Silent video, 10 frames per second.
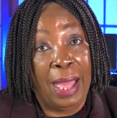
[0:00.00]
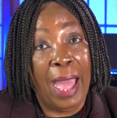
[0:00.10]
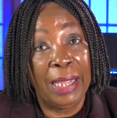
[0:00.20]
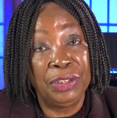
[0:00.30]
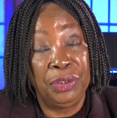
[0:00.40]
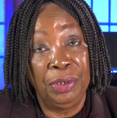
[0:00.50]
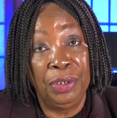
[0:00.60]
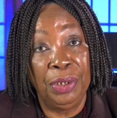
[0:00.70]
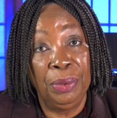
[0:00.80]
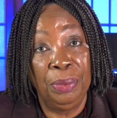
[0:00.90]
asked you to
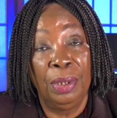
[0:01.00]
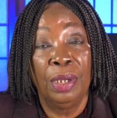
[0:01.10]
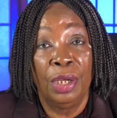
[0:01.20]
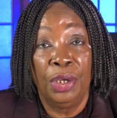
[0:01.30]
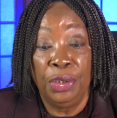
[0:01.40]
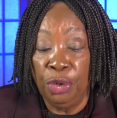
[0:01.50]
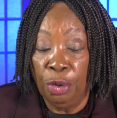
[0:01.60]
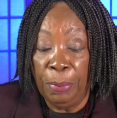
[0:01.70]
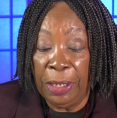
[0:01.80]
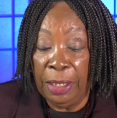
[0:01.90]
do,
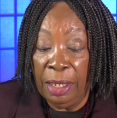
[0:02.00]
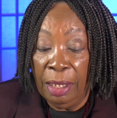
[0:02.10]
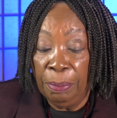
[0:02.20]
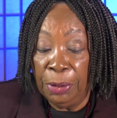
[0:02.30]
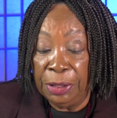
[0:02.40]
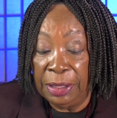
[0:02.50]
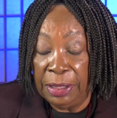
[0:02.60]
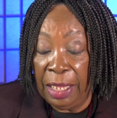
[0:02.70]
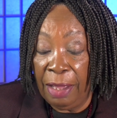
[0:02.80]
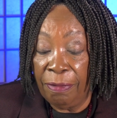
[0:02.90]
you'll be put to
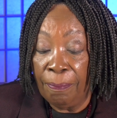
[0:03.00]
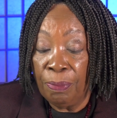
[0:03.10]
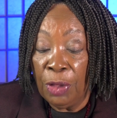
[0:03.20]
death.